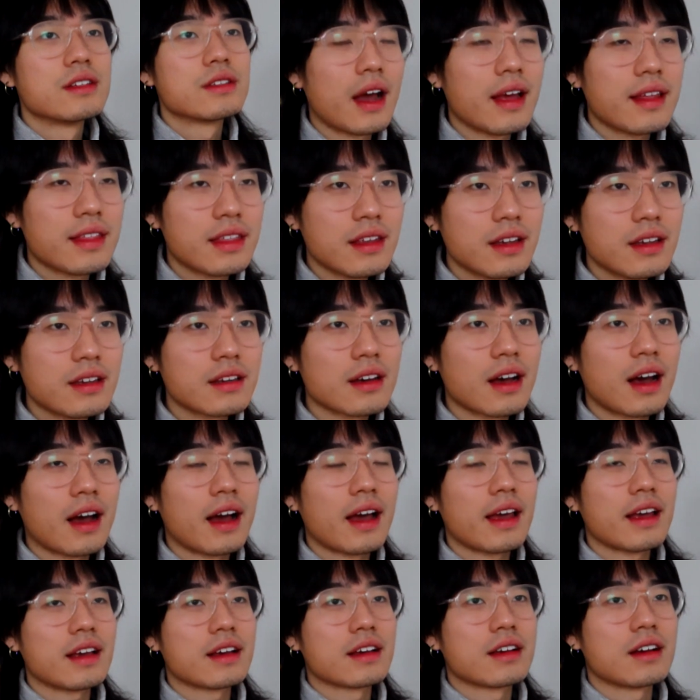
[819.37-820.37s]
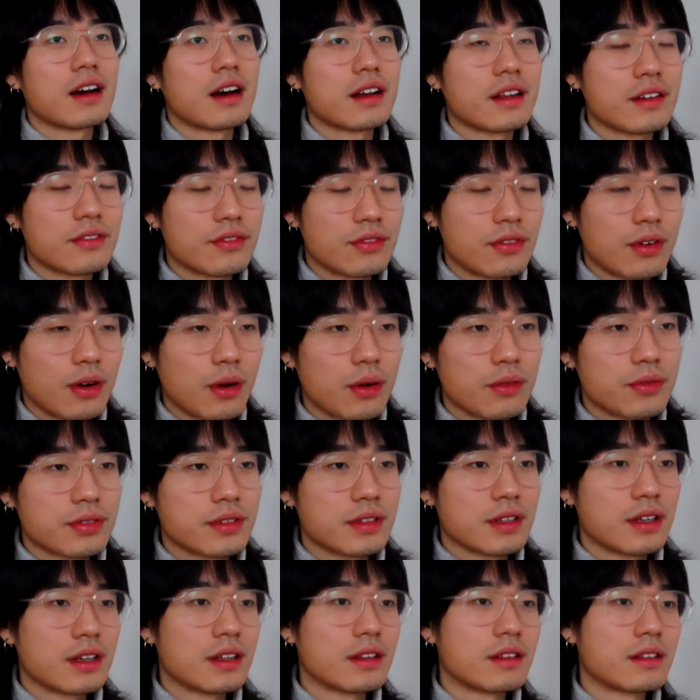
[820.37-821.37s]
I think I got
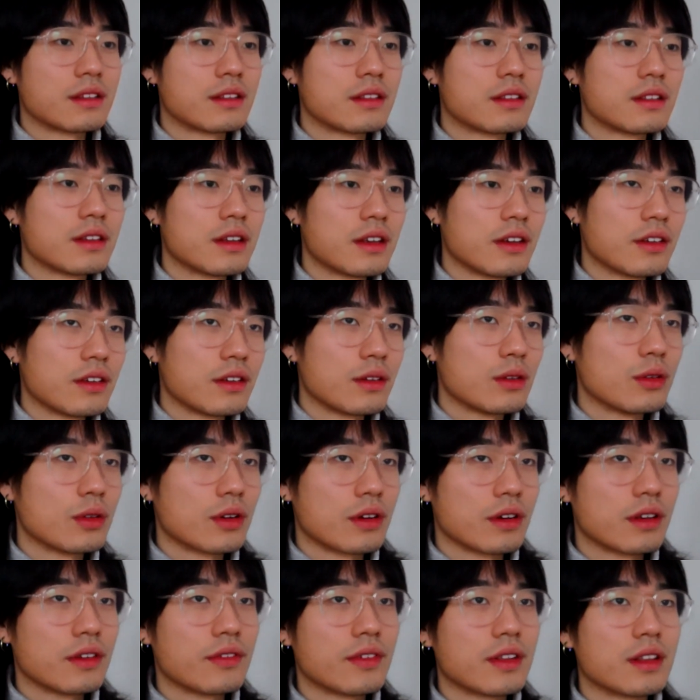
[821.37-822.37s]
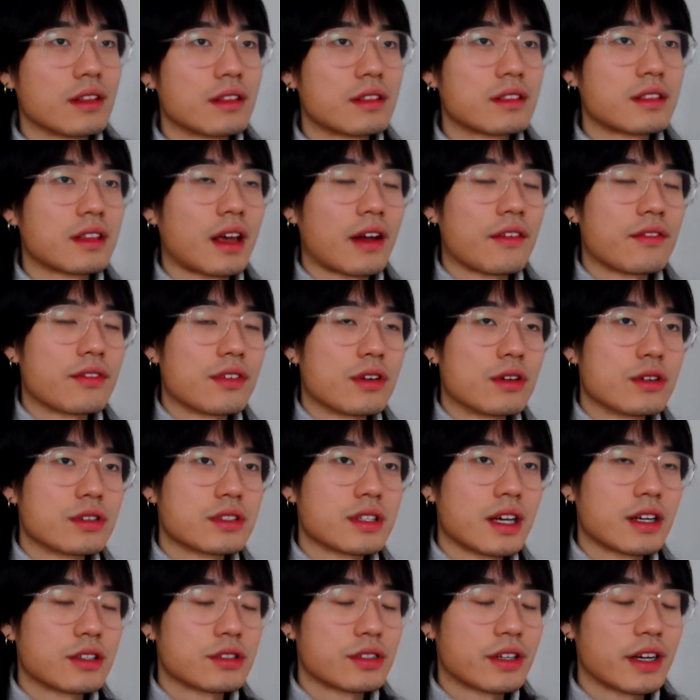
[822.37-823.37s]
involved in, you know, even
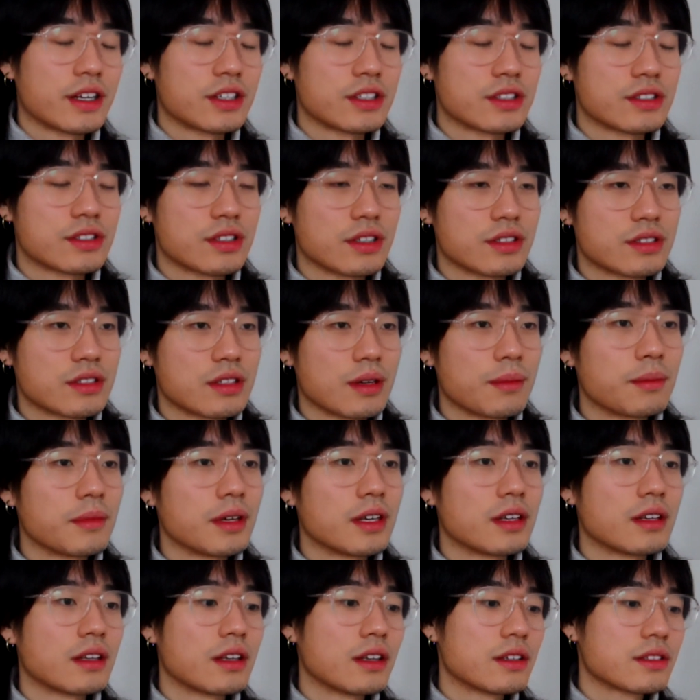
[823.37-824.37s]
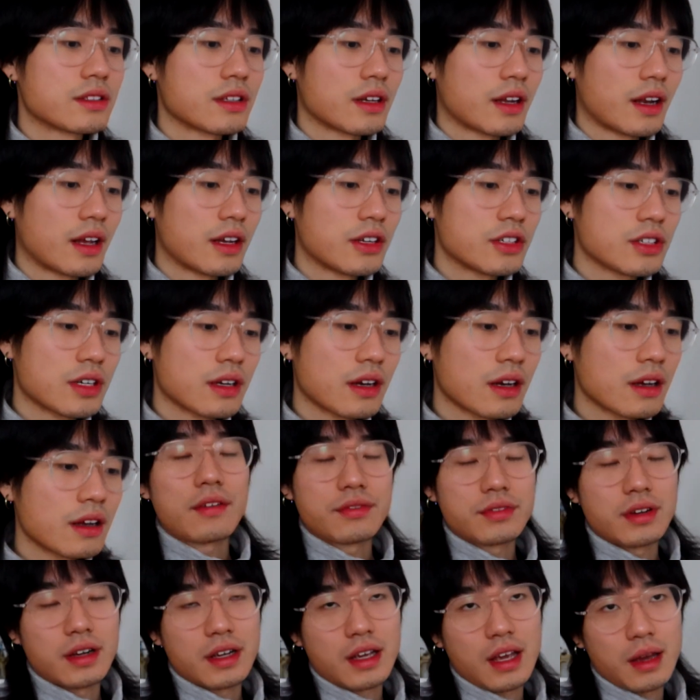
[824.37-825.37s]
diverse education system in Eastern Asia.
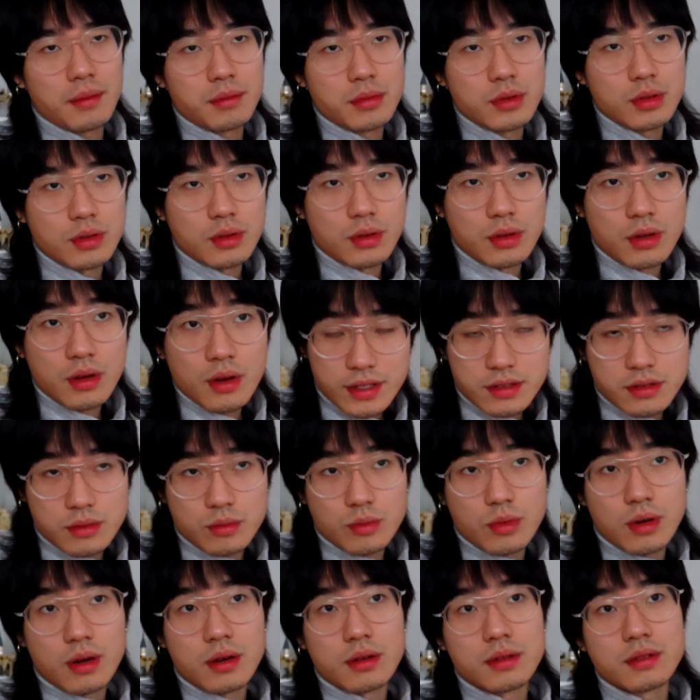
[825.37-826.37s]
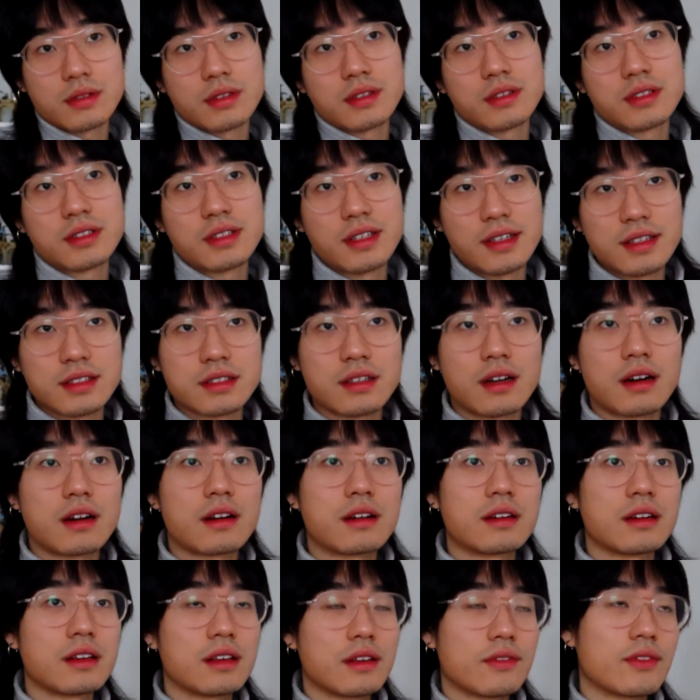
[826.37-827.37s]
After I came to the Western world, things
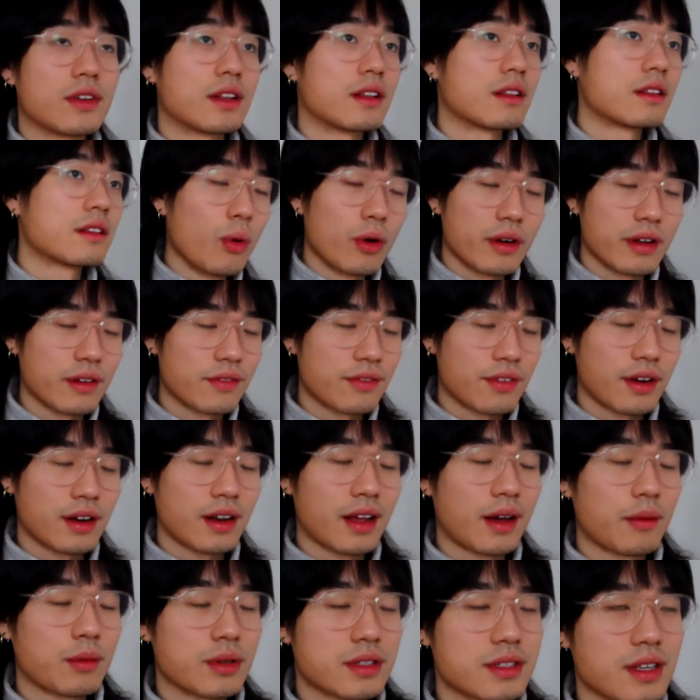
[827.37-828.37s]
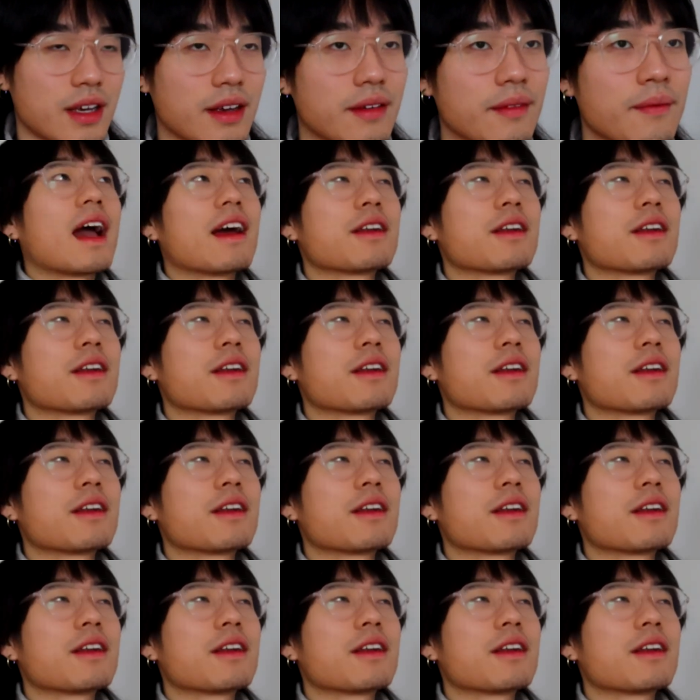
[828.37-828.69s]
are even more different, I would say.